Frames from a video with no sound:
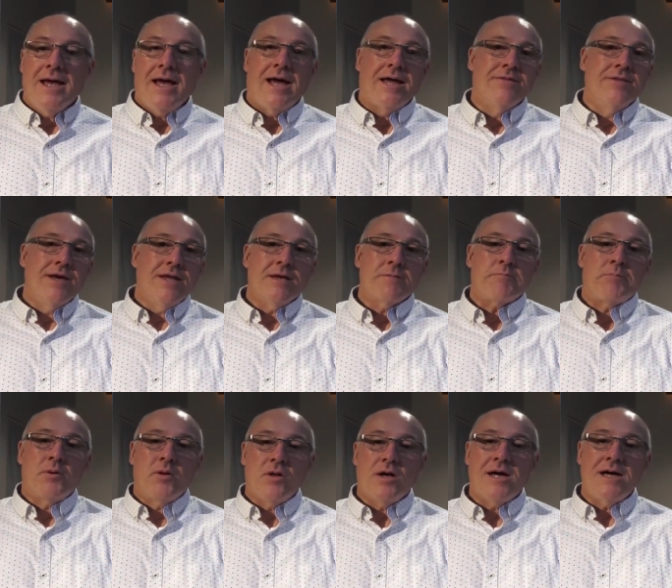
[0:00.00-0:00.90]
and then
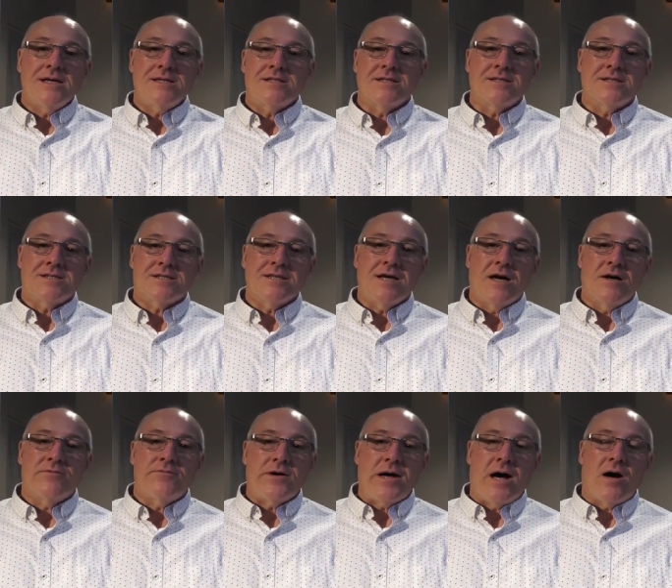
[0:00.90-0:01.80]
it plays
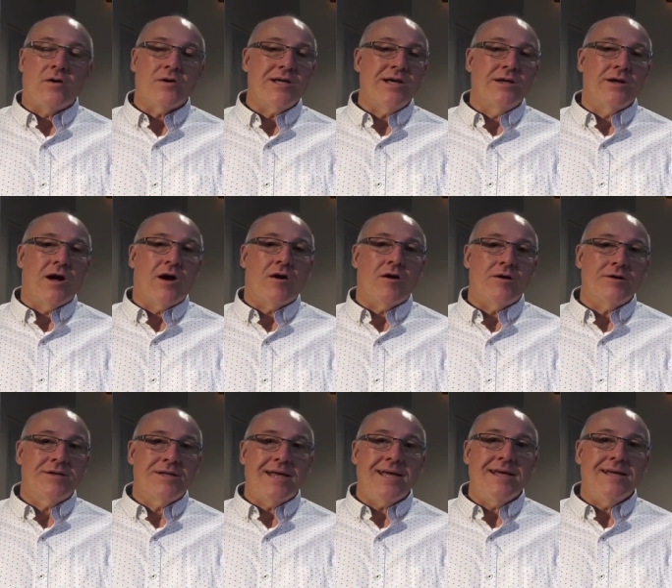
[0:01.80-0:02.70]
itself out in
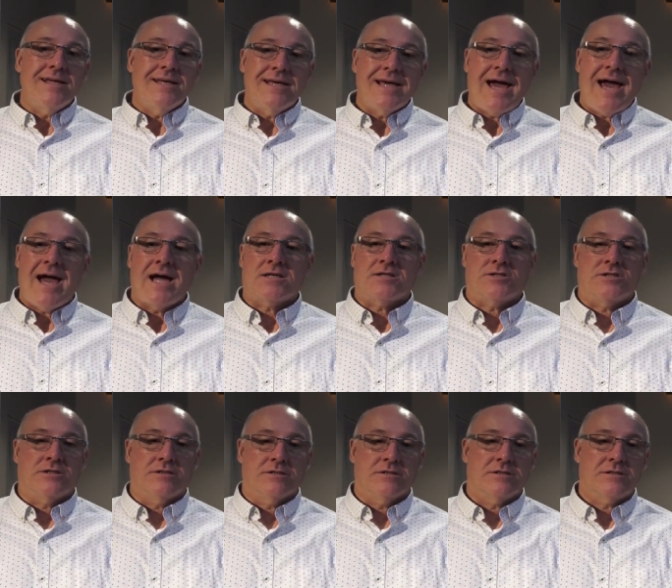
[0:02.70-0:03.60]
our daily
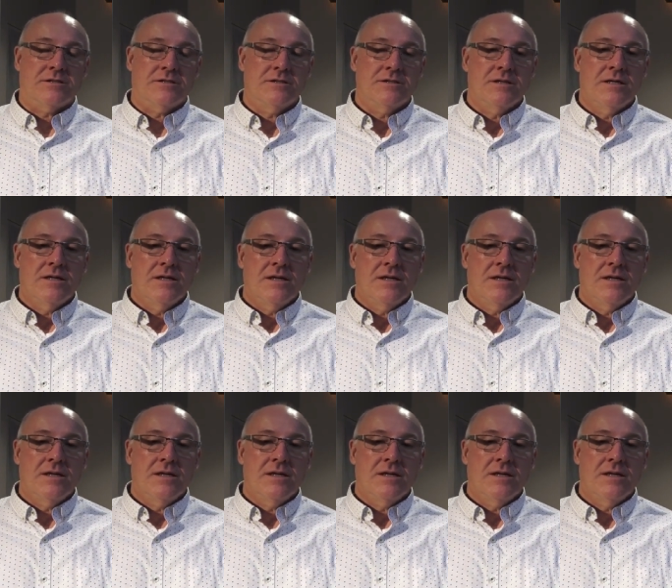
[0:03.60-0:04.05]
actions.